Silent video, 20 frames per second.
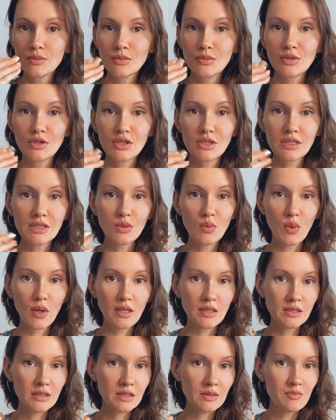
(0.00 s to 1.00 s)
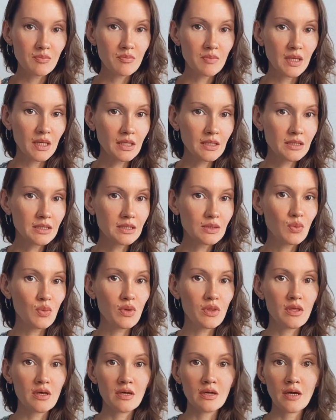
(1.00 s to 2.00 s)
just the way it's mixed
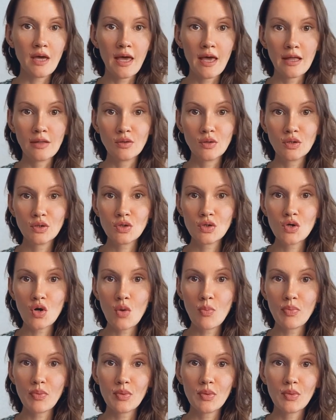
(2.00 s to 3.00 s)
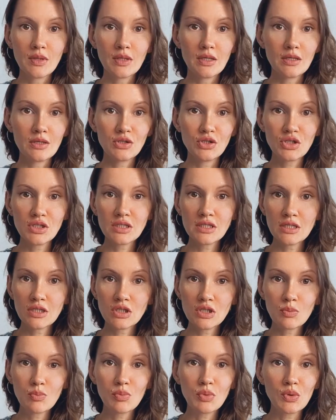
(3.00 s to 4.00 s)
with the heliotrope is just
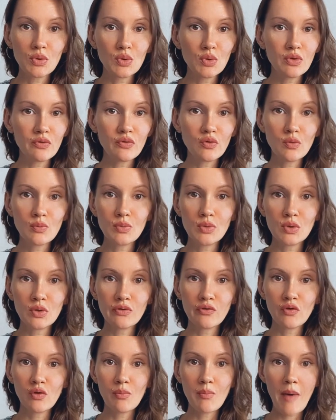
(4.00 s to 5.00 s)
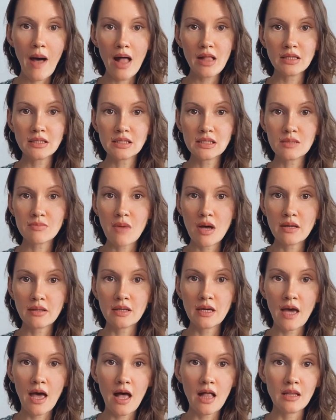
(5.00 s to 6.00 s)
such a beautiful balance among
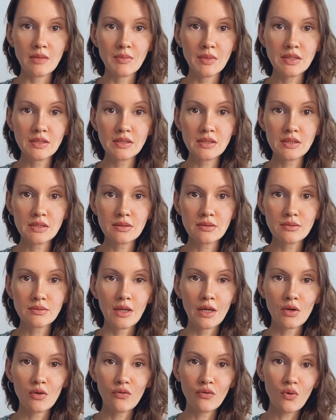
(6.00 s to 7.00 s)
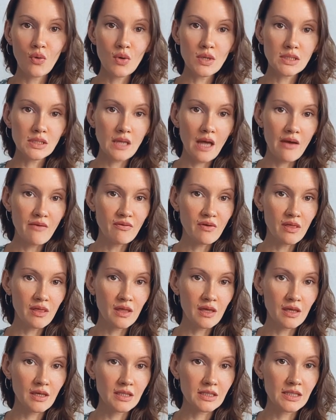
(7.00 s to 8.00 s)
the elements. And of course,
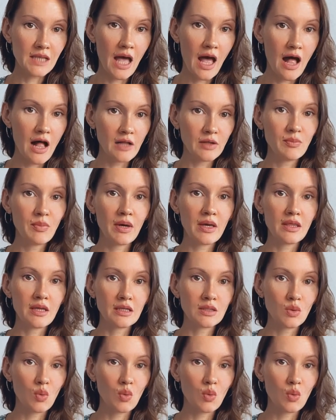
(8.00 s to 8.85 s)
everything is held by that